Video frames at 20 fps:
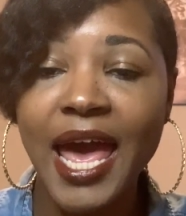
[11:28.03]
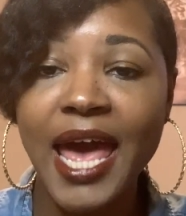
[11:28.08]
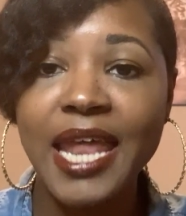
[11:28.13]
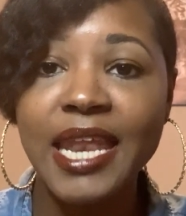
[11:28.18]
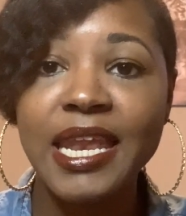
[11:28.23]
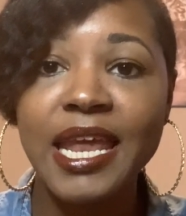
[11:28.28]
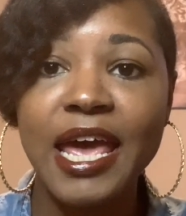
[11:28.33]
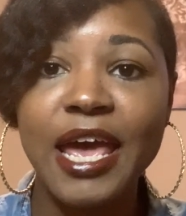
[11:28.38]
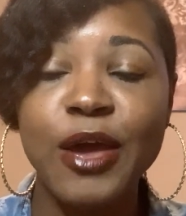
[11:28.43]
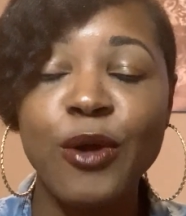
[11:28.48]

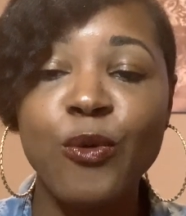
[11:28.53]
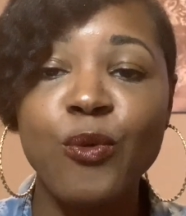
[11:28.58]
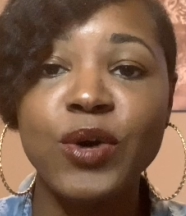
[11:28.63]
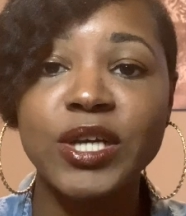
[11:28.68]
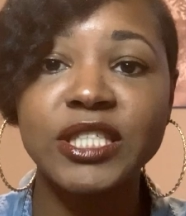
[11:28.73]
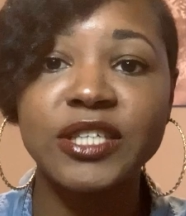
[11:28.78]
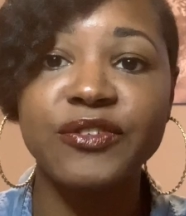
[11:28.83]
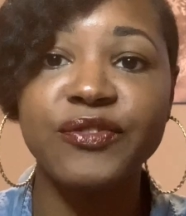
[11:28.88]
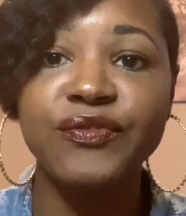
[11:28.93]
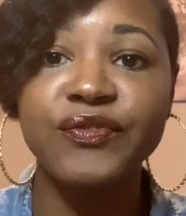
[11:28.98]
and it
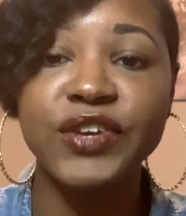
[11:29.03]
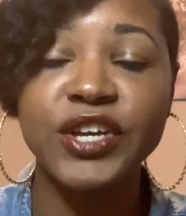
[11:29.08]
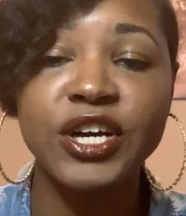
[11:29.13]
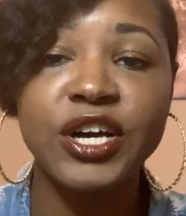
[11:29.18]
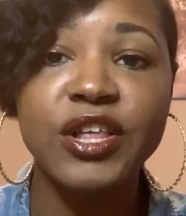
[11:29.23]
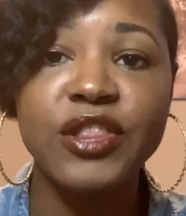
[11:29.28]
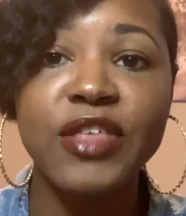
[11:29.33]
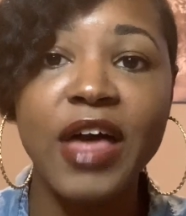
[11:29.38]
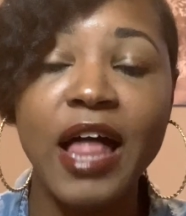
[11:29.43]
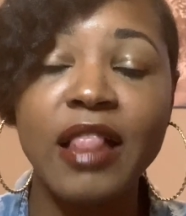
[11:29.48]
was a
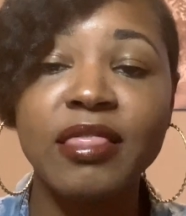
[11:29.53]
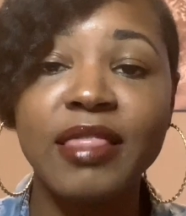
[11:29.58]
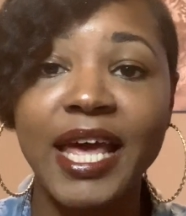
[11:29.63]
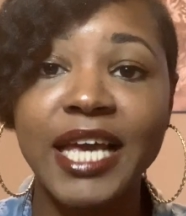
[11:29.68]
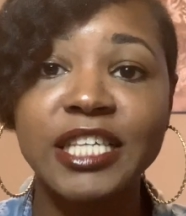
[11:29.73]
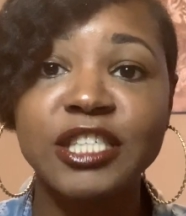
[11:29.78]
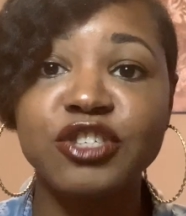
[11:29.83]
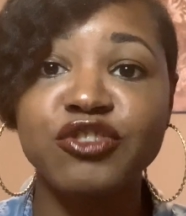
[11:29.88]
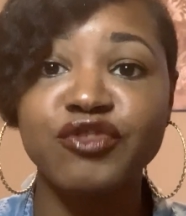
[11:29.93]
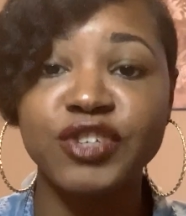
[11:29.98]
field that
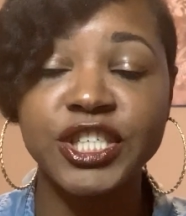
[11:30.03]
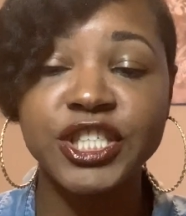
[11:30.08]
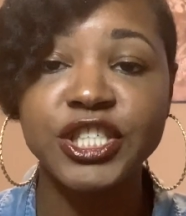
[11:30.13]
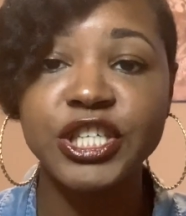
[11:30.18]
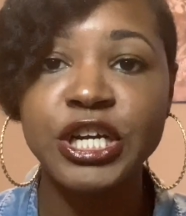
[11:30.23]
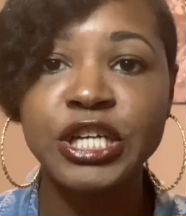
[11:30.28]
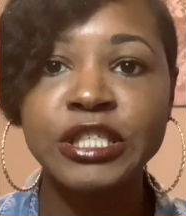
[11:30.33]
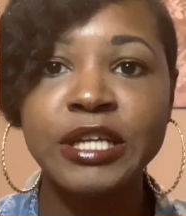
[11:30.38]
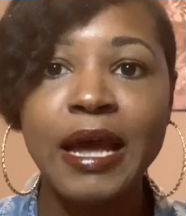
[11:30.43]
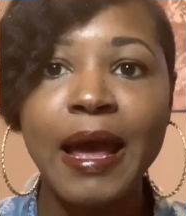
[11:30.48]
likes
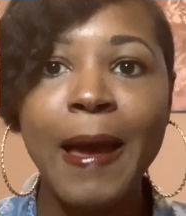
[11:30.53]
research.